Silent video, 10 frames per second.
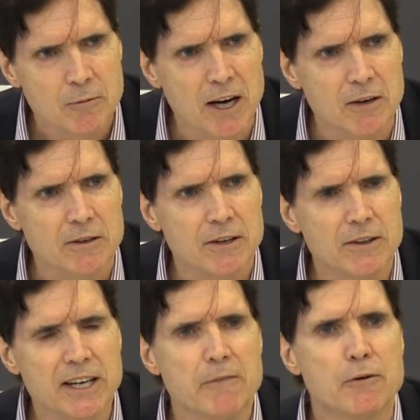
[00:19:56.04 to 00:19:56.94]
Well,
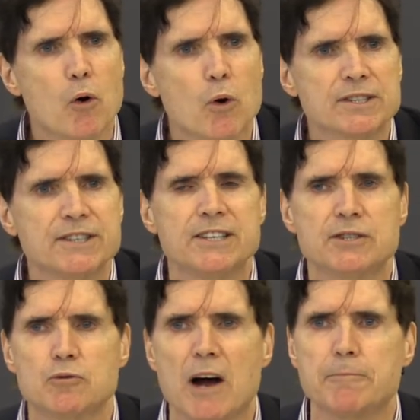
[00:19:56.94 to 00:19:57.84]
the of
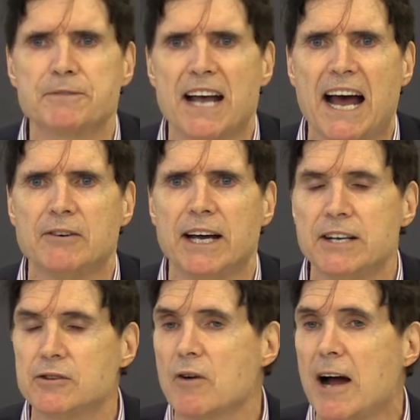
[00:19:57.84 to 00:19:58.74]
courseness drops out,
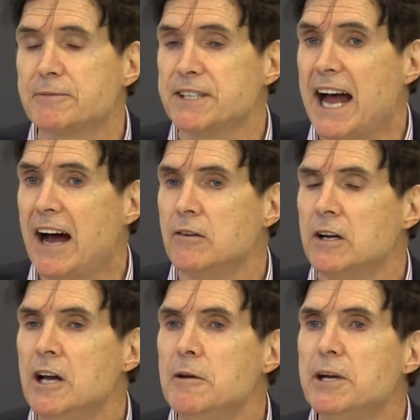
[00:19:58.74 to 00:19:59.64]
and it drops
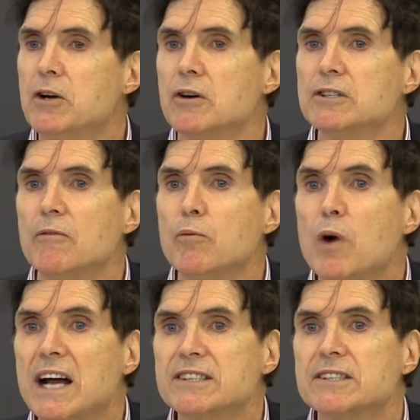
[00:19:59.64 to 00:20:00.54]
out because of
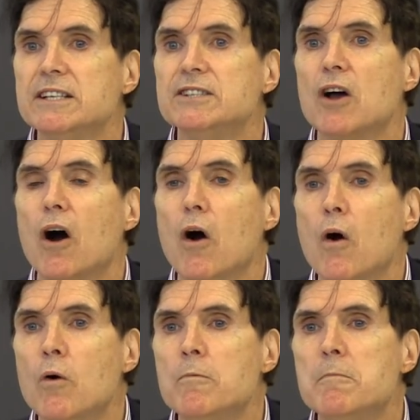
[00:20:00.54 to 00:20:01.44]
Wesley's
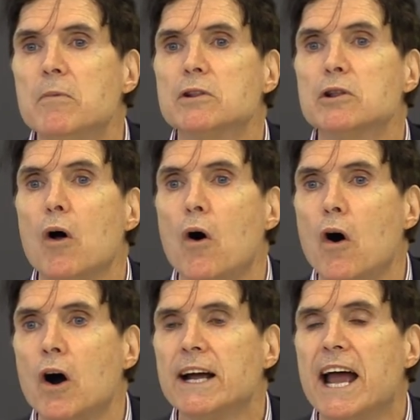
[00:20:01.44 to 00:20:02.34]
own
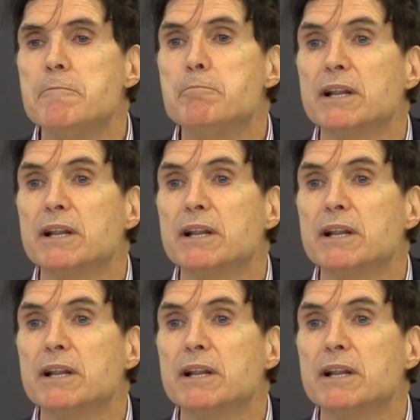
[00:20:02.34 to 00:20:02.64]
long and